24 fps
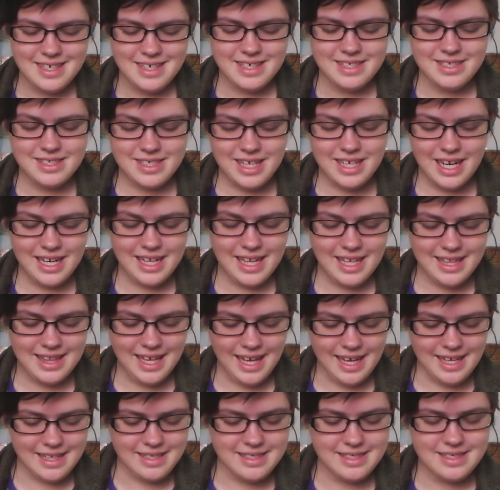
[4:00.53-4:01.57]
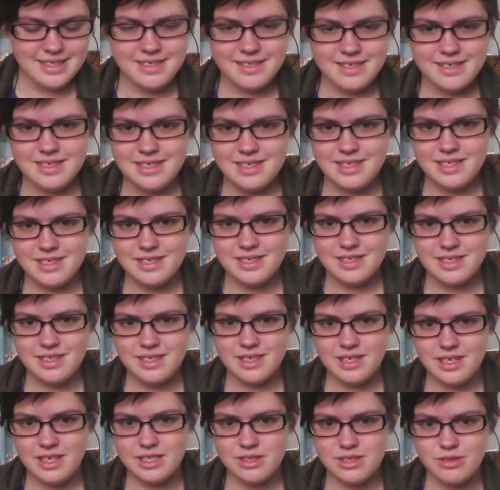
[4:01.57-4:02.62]
it's kind of like that.
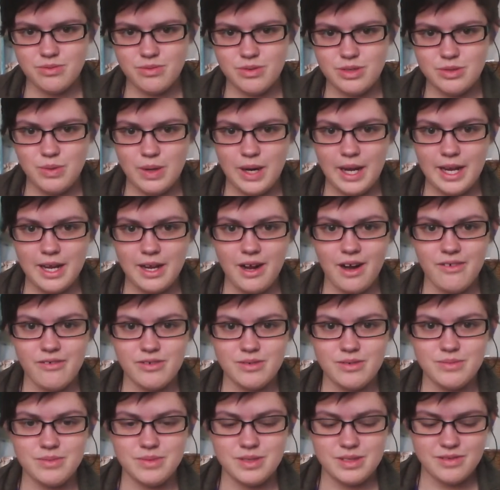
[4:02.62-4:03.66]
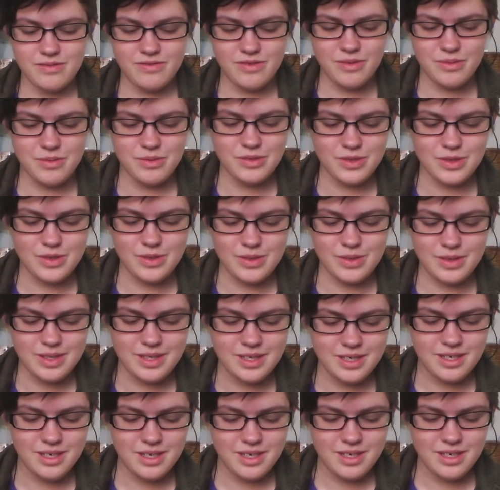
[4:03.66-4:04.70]
It's what I got from the rune.
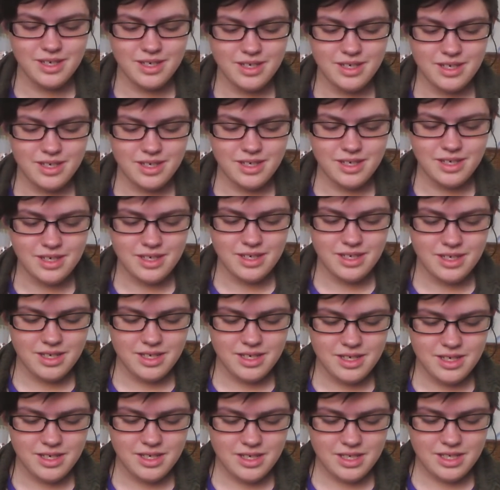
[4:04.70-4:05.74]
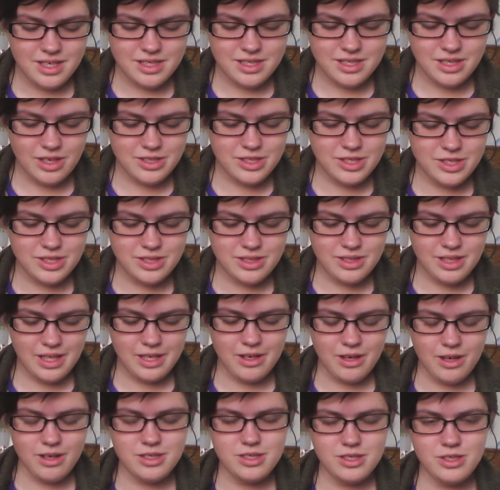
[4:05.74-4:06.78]
It's
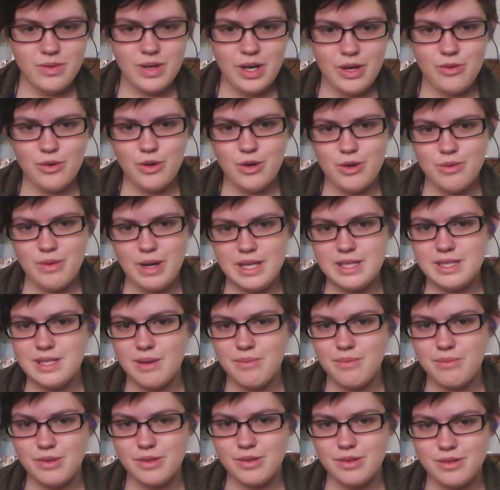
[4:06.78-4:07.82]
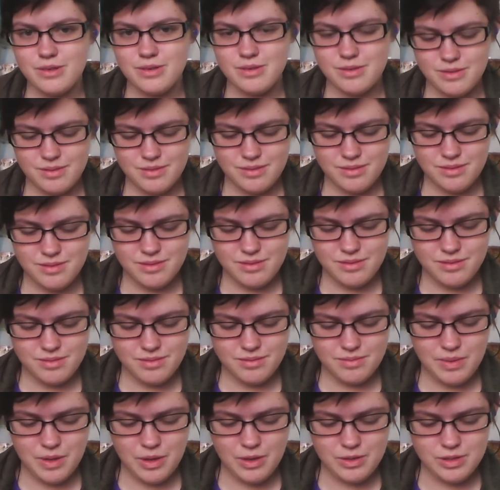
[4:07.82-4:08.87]
also what I wrote in my Tumblr
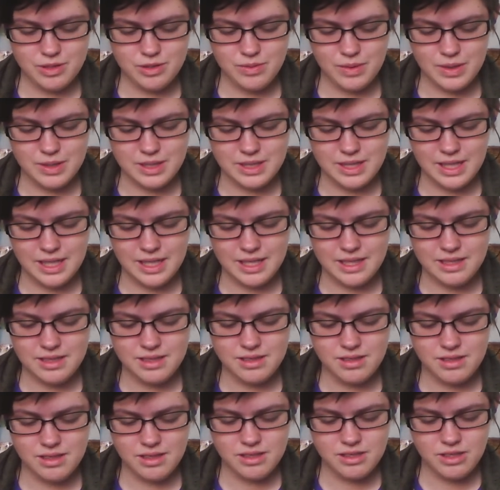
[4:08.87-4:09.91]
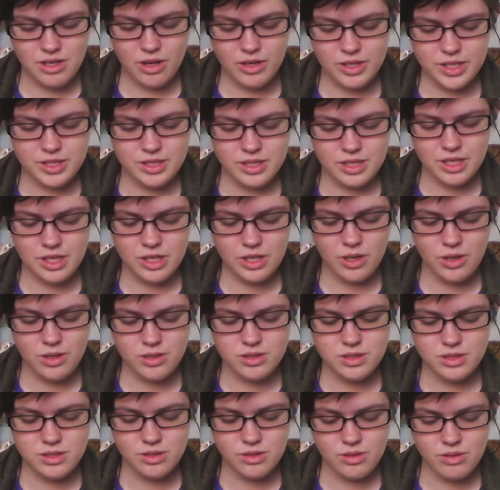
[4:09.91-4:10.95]
post was that it could
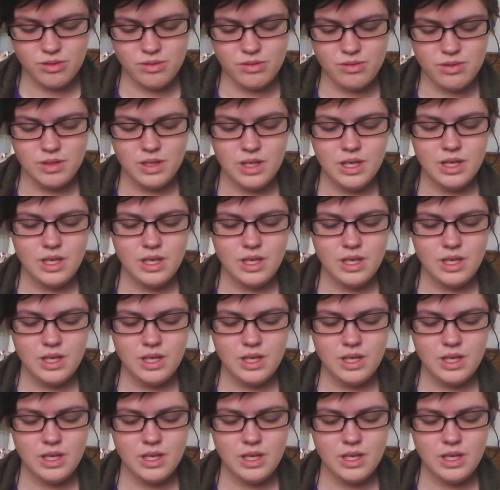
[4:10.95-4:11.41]
also,